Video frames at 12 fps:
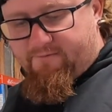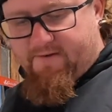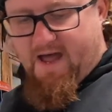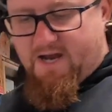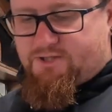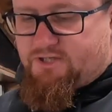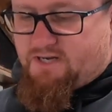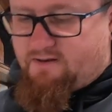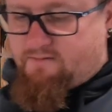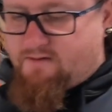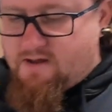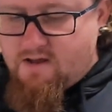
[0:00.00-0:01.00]

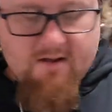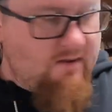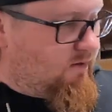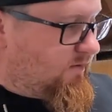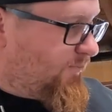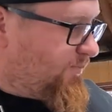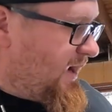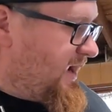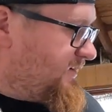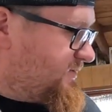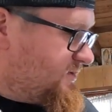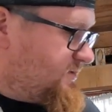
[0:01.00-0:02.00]
fashion, the
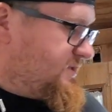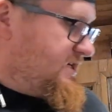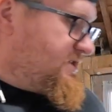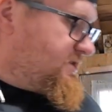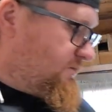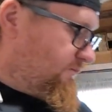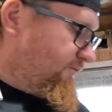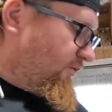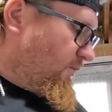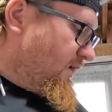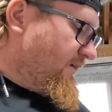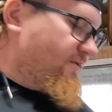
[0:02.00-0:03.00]
brake system,
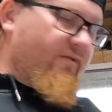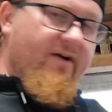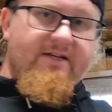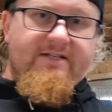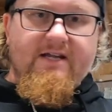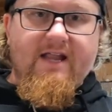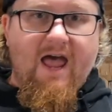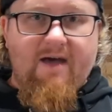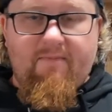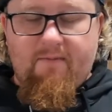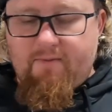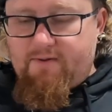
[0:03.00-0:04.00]
for whatever reason, I
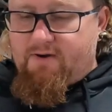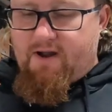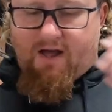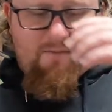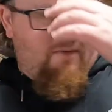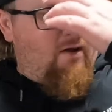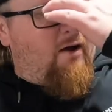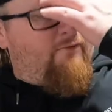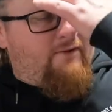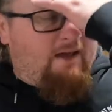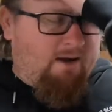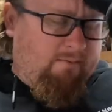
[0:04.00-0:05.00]
had my brother help me
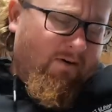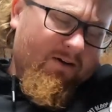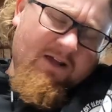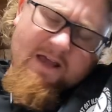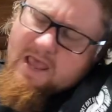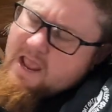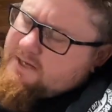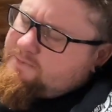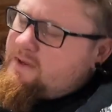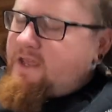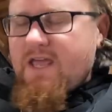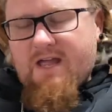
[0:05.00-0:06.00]
off camera. It's
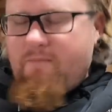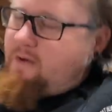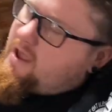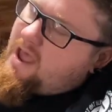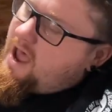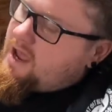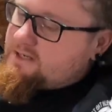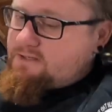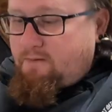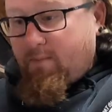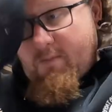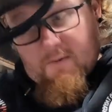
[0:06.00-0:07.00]
been kicking my ass,
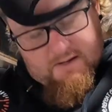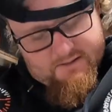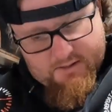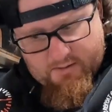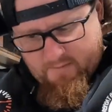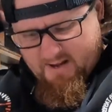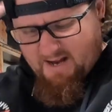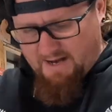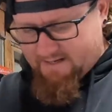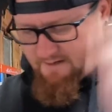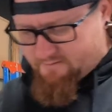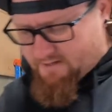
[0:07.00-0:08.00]
so I've been wasting all my
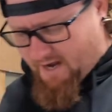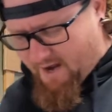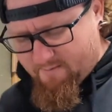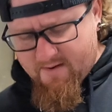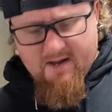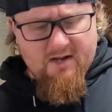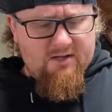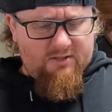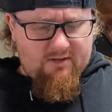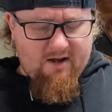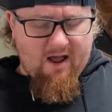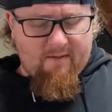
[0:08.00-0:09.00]
goddamn time.
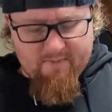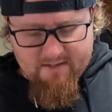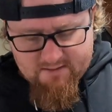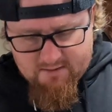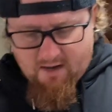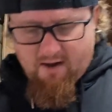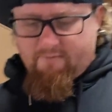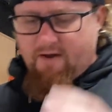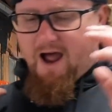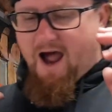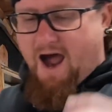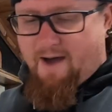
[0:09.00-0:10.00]
So now I'm pissed off.
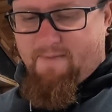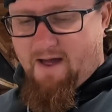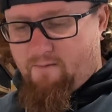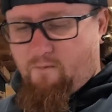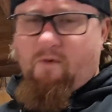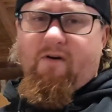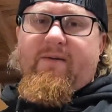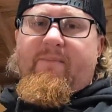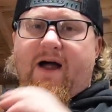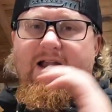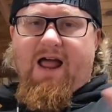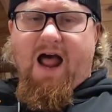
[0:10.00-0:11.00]
I'm not worried
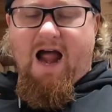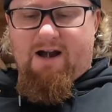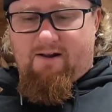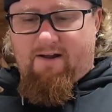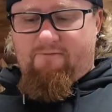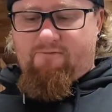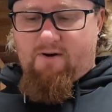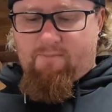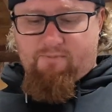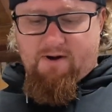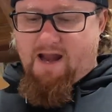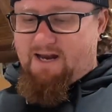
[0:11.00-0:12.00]
about it. I don't have
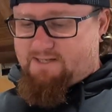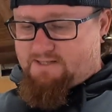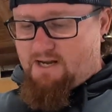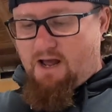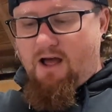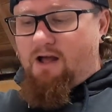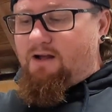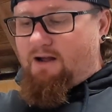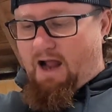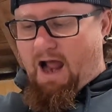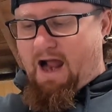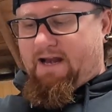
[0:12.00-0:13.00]
front brakes.
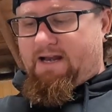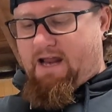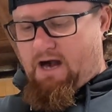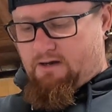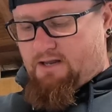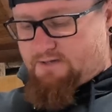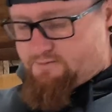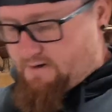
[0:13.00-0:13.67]
I could care less